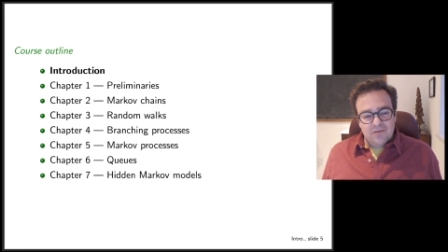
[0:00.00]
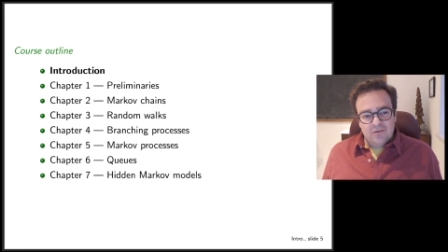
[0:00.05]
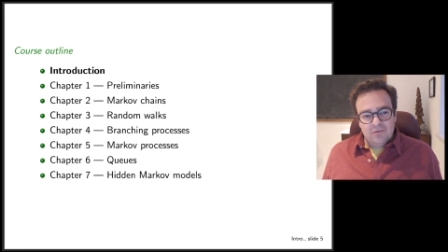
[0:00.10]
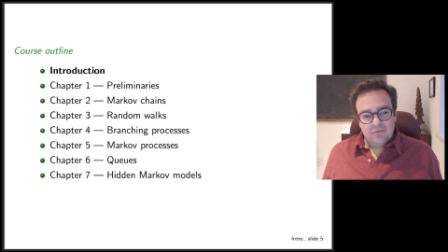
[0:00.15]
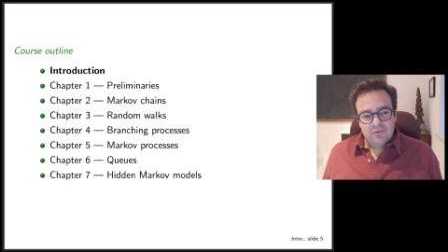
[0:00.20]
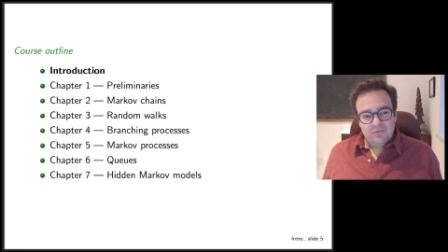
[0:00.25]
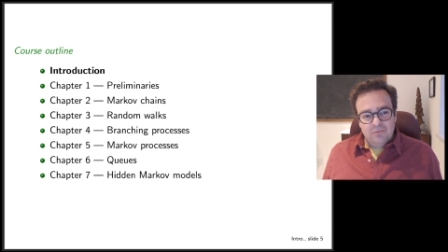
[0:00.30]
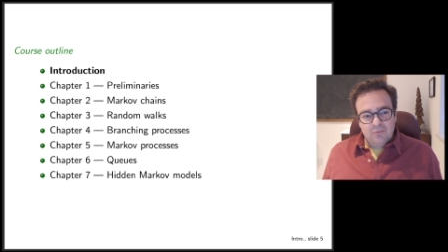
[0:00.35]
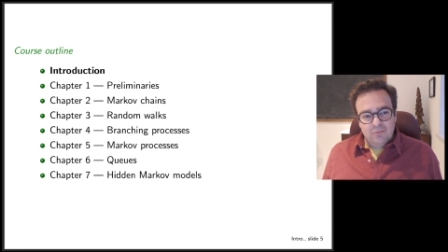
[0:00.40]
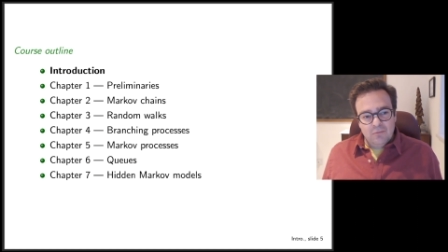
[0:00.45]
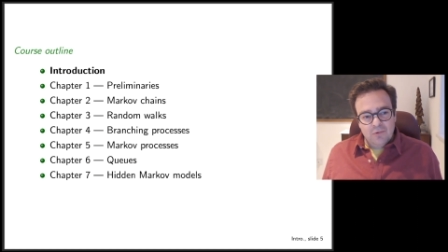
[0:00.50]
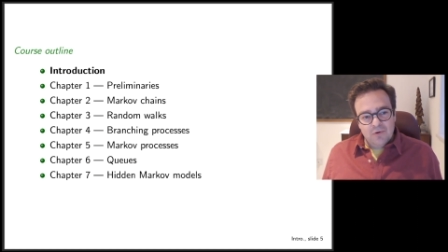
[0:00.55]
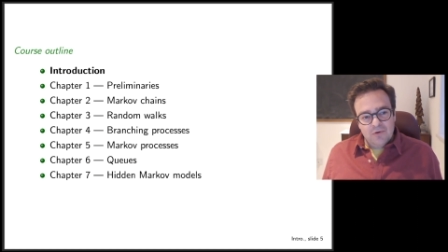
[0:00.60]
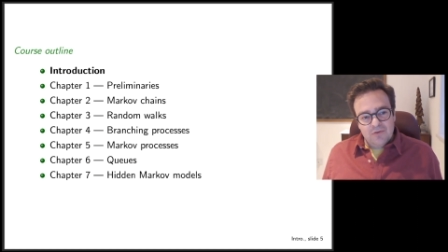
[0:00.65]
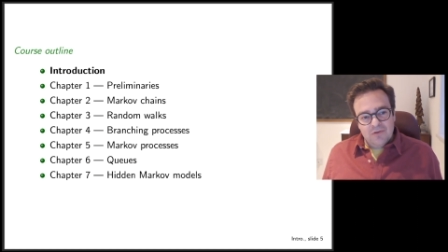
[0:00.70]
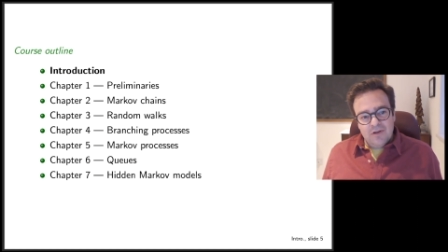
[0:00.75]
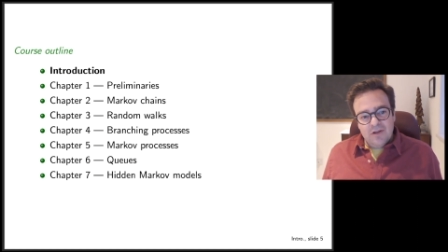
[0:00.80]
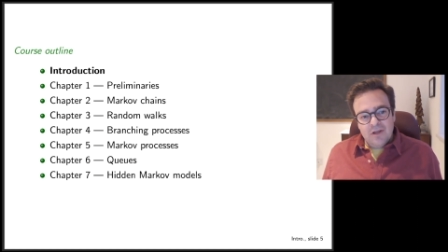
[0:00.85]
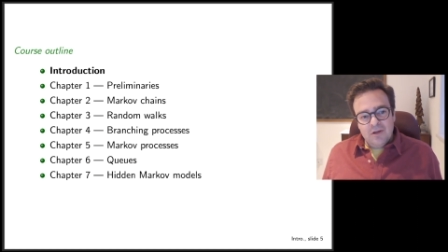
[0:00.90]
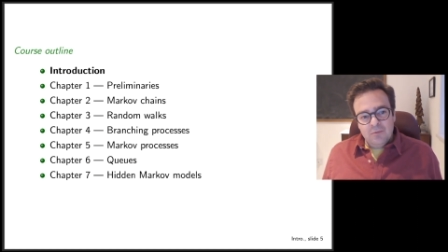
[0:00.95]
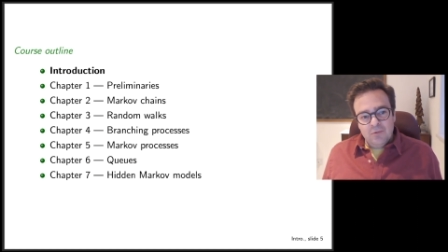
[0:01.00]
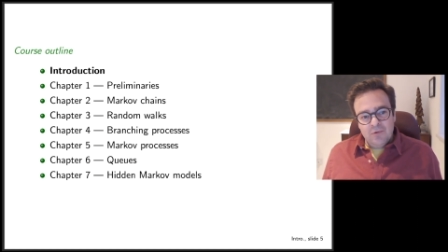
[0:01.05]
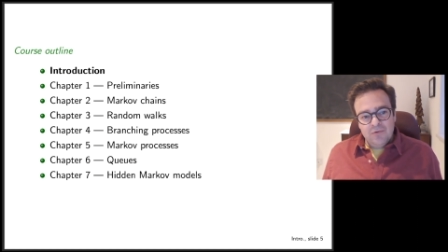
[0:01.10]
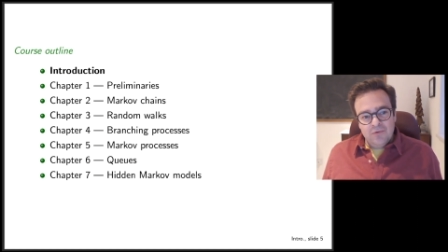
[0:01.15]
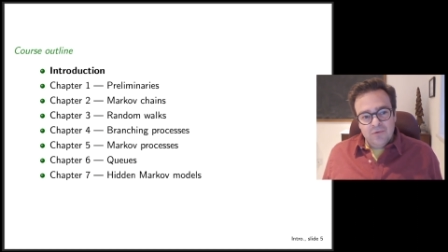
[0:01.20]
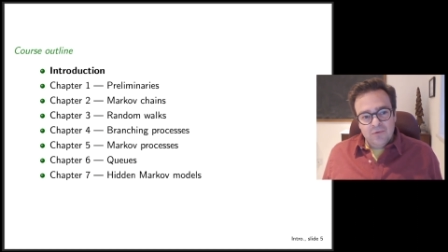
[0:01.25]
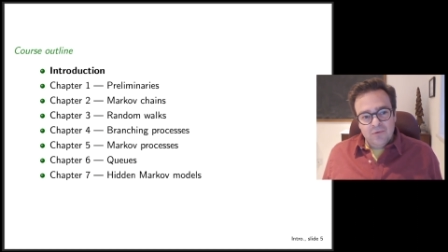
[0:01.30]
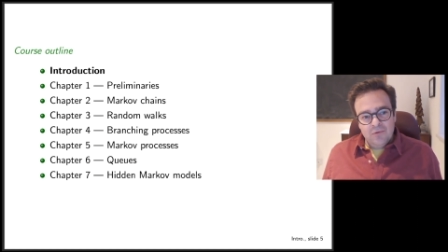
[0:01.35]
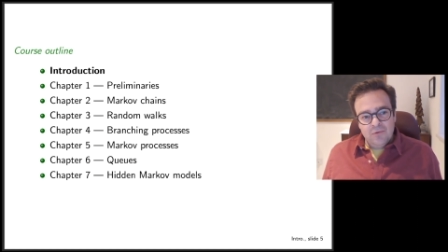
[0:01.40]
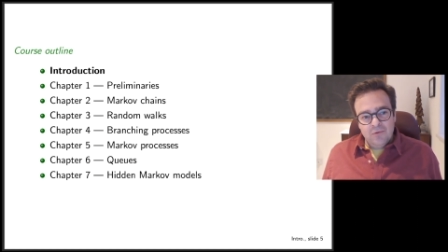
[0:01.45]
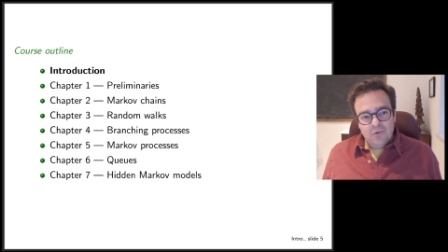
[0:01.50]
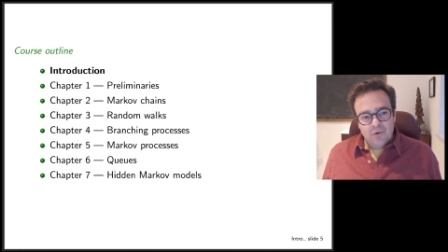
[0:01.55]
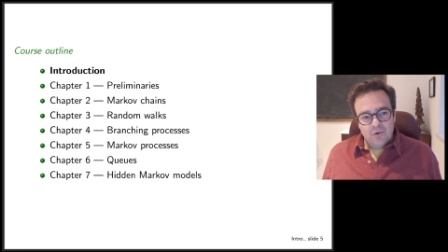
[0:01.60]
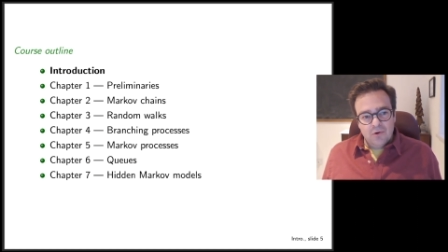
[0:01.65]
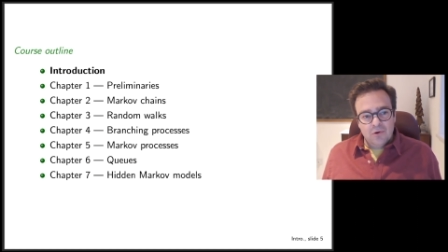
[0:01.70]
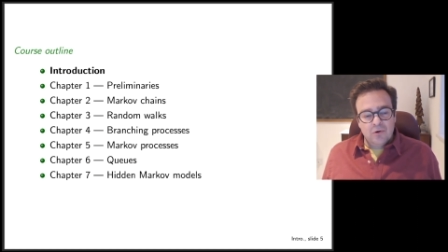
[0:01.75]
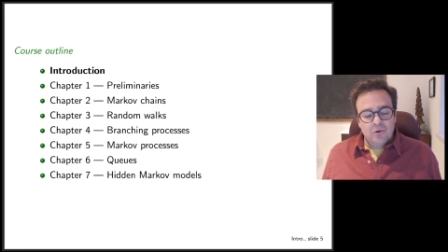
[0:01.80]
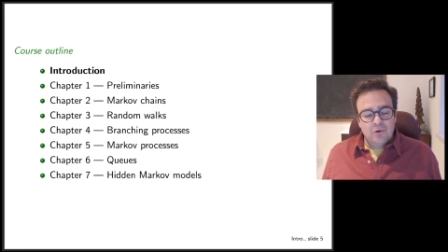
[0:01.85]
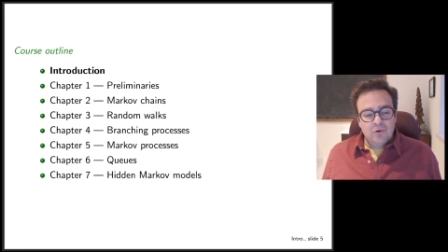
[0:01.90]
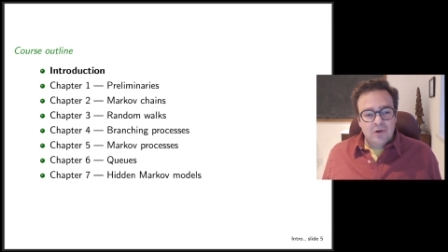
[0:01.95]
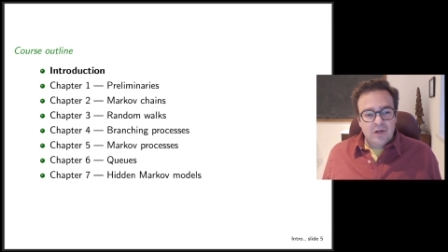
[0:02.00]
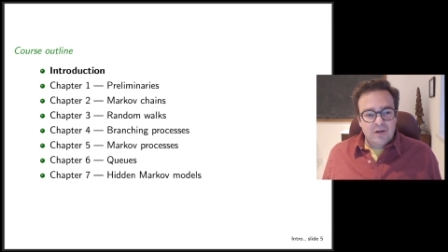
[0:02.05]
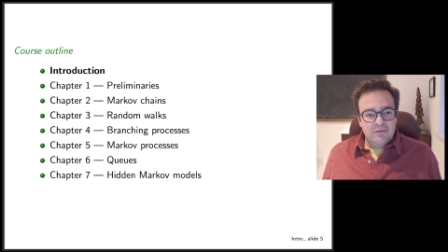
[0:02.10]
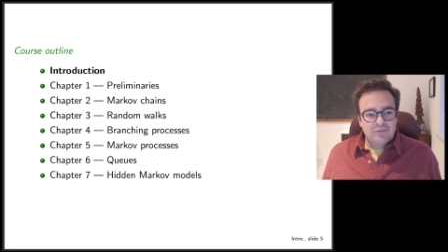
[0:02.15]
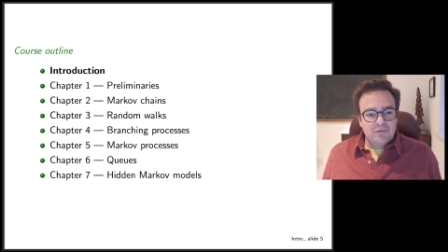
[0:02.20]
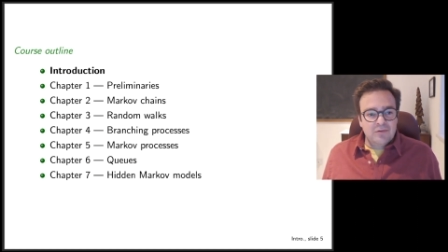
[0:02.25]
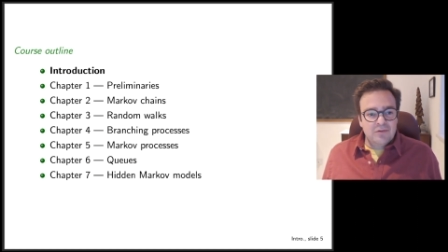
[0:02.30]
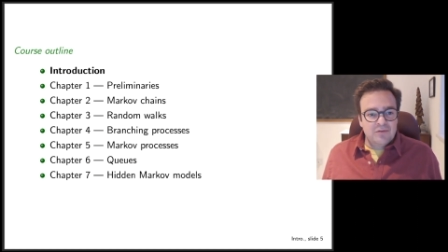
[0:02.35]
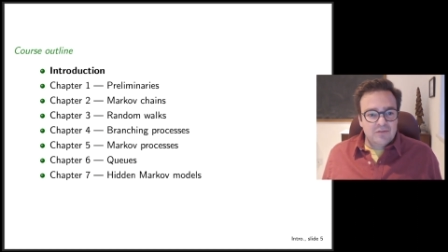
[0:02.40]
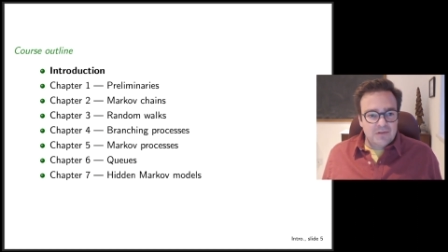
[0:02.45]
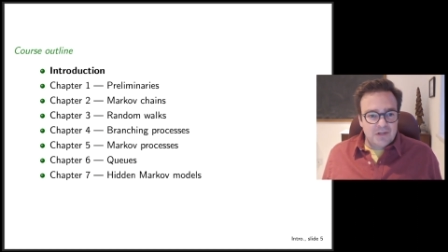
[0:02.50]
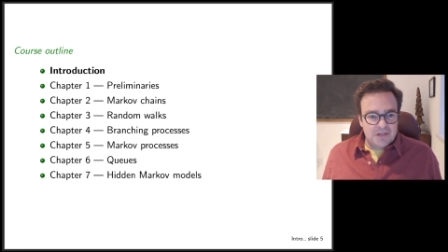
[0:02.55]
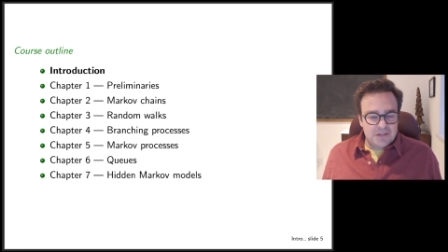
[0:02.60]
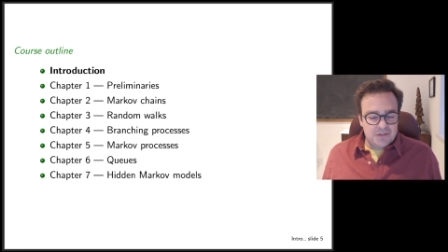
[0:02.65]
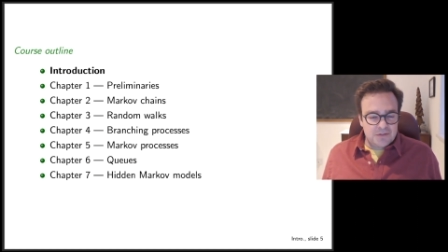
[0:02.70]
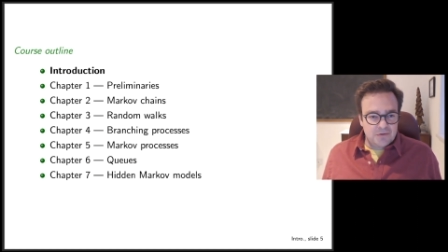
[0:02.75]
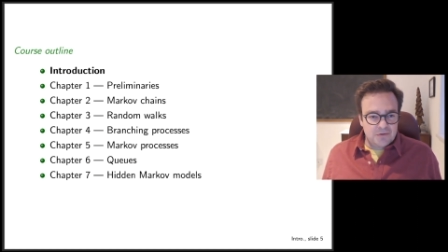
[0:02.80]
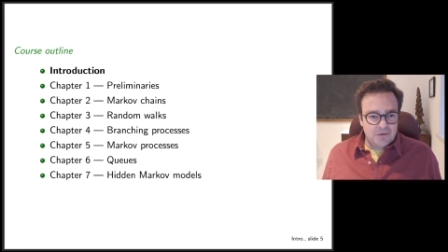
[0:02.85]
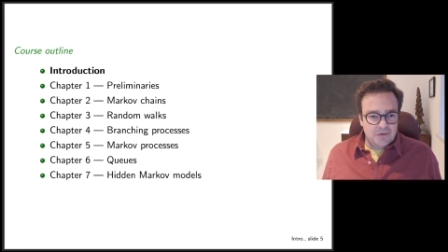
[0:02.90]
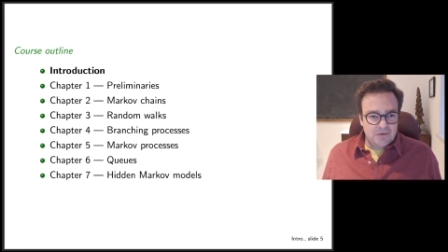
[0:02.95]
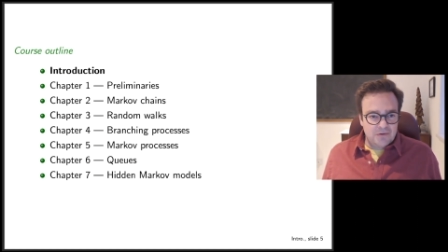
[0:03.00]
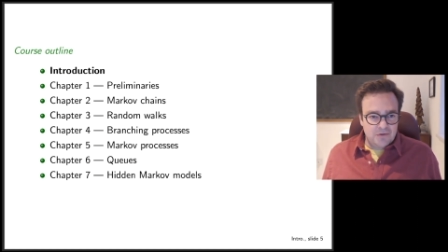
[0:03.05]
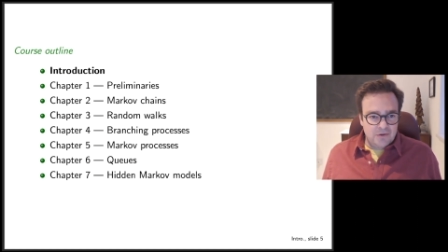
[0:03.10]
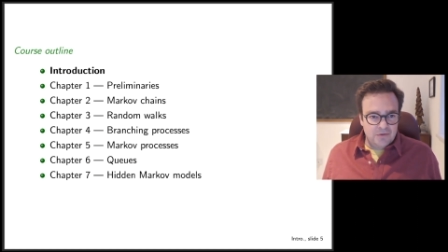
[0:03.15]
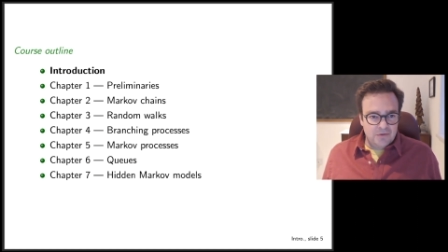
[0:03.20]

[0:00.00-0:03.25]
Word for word: So we are today we'll do, or after this lecture, I'll,